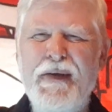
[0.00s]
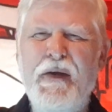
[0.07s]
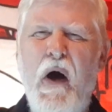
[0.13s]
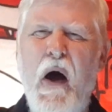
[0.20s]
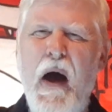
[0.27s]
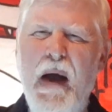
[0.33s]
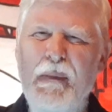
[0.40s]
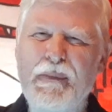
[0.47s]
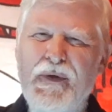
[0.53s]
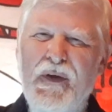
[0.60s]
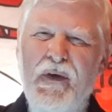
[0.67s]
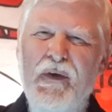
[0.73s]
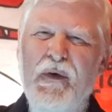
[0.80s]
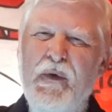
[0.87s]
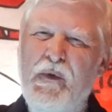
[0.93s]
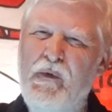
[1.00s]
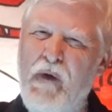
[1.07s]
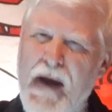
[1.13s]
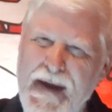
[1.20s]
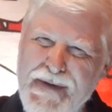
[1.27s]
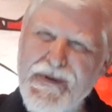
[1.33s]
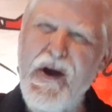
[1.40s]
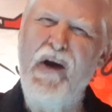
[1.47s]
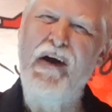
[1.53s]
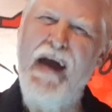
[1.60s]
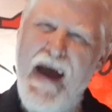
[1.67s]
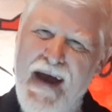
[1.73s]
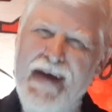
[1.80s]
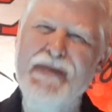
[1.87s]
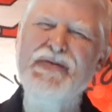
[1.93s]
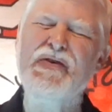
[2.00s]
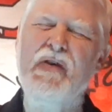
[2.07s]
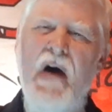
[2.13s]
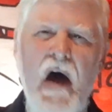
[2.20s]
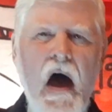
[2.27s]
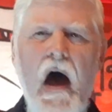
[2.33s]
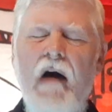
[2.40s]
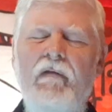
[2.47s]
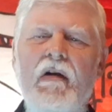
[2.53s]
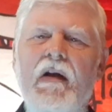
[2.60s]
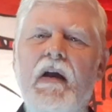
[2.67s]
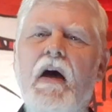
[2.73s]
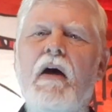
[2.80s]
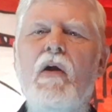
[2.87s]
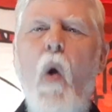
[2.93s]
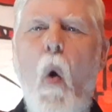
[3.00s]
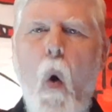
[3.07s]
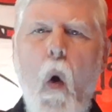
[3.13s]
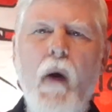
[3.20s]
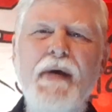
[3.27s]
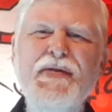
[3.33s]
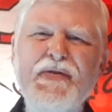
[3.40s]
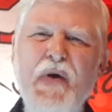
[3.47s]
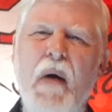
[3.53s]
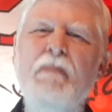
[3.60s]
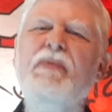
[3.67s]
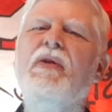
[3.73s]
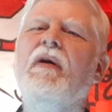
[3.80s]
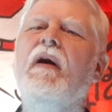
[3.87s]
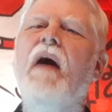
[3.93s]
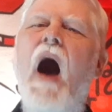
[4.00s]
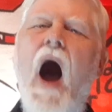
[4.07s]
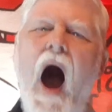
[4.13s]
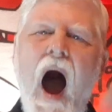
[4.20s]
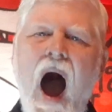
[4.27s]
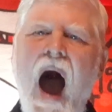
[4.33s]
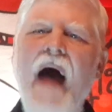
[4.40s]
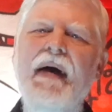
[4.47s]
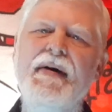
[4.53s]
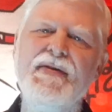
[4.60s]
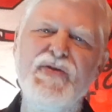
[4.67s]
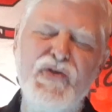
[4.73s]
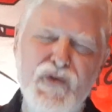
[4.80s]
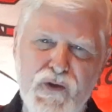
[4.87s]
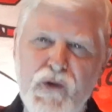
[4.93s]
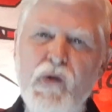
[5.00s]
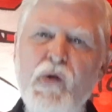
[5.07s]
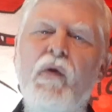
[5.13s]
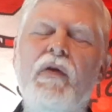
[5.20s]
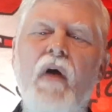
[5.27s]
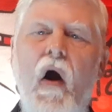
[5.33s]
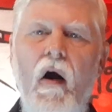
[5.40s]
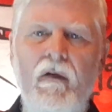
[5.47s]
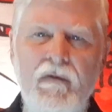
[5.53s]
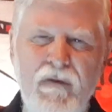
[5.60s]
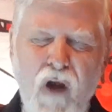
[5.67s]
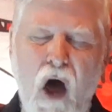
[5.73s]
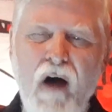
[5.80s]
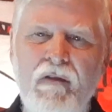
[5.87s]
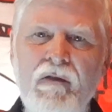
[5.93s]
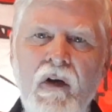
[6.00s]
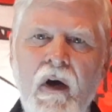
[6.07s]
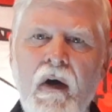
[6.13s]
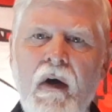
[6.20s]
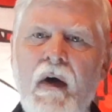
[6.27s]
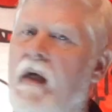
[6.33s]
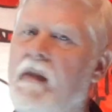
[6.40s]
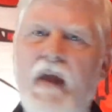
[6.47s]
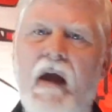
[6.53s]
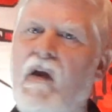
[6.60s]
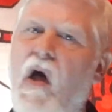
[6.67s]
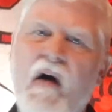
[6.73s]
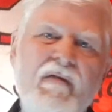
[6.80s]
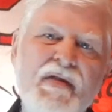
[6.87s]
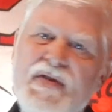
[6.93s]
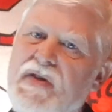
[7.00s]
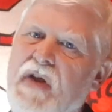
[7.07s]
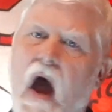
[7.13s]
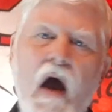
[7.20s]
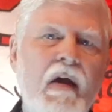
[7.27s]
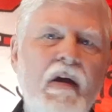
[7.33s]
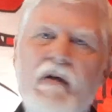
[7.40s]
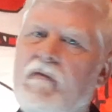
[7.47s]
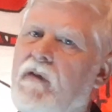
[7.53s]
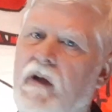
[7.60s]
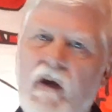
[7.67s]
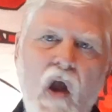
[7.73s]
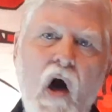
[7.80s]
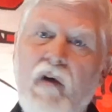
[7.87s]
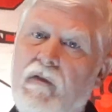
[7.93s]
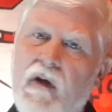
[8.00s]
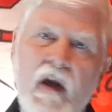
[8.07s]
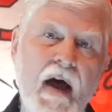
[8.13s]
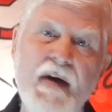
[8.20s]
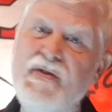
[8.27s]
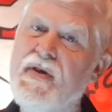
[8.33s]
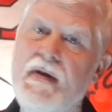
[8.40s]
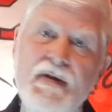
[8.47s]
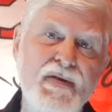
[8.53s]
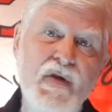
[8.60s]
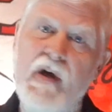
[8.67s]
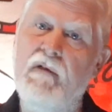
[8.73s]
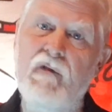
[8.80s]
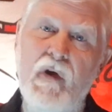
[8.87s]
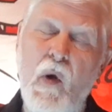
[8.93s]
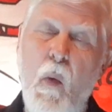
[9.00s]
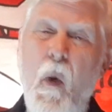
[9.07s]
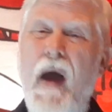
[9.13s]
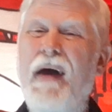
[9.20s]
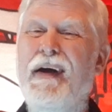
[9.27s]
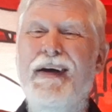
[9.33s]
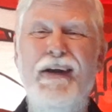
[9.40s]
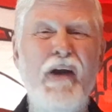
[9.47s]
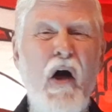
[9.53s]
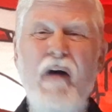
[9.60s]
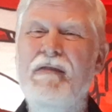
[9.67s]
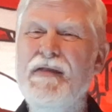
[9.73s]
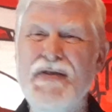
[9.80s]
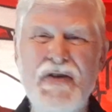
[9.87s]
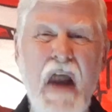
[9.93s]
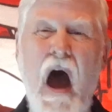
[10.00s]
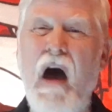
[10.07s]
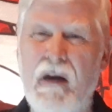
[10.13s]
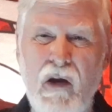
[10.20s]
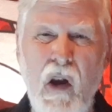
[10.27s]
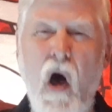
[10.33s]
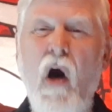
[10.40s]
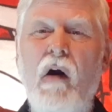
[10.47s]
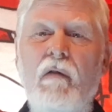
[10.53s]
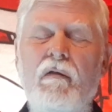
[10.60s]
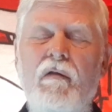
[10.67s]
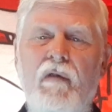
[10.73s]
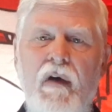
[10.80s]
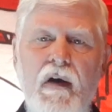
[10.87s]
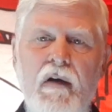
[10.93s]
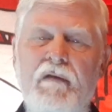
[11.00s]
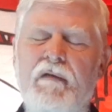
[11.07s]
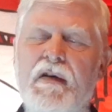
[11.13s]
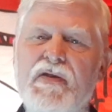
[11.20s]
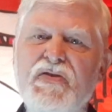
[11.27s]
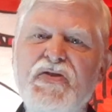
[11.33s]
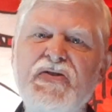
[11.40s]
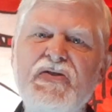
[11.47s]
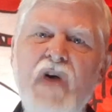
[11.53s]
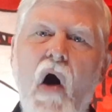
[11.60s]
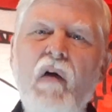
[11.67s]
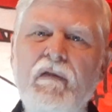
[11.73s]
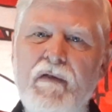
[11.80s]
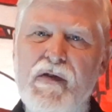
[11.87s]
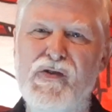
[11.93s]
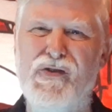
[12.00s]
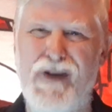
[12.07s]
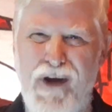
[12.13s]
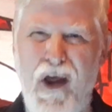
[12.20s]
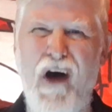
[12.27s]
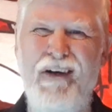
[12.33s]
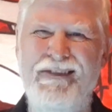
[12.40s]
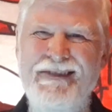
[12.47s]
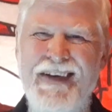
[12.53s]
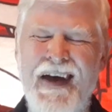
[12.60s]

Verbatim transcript: time to raise our hands to heaven and hoist up the highest truth of love. That love is not even love unless it is given away, and love is not love if it's selfish love,